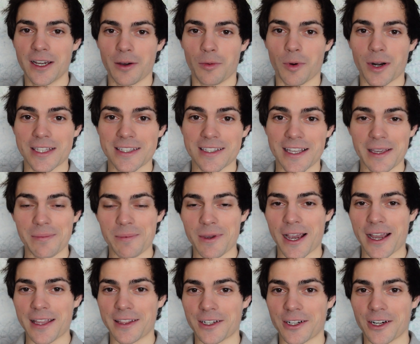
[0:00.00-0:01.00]
what it's like
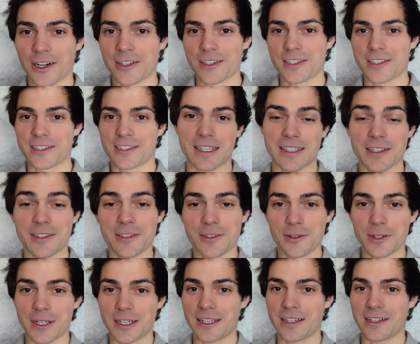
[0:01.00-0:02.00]
behind the curtains as a
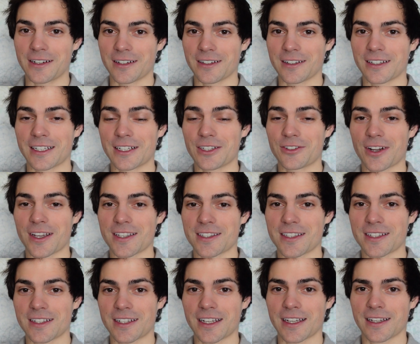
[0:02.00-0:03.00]
student here in
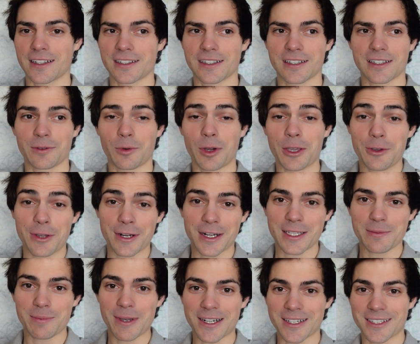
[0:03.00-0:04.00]
Dresden and uh, what you can
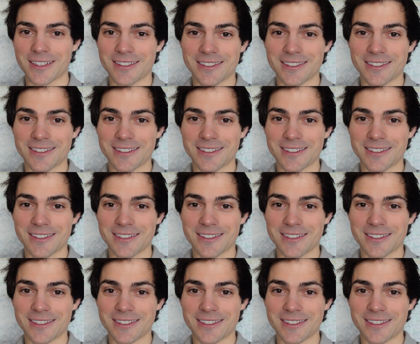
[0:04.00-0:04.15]
expect.